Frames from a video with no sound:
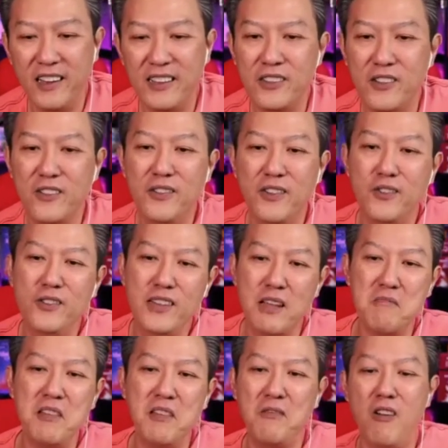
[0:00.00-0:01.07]
So if you do
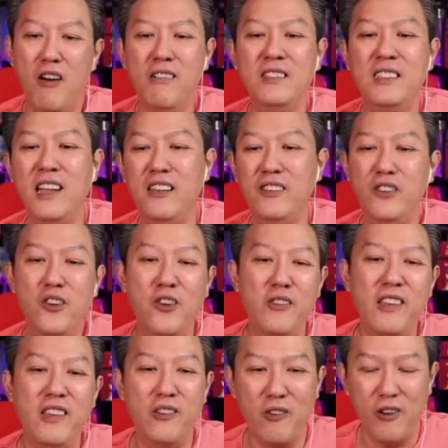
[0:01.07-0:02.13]
something wrong and you know that
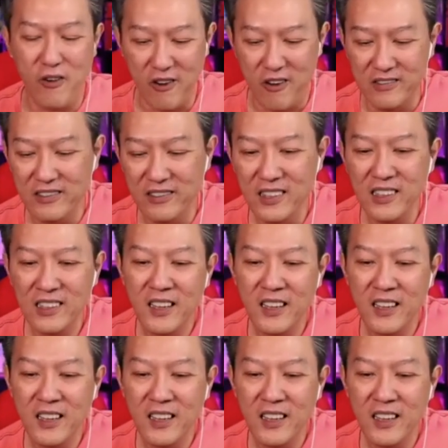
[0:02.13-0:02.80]
you are wronged,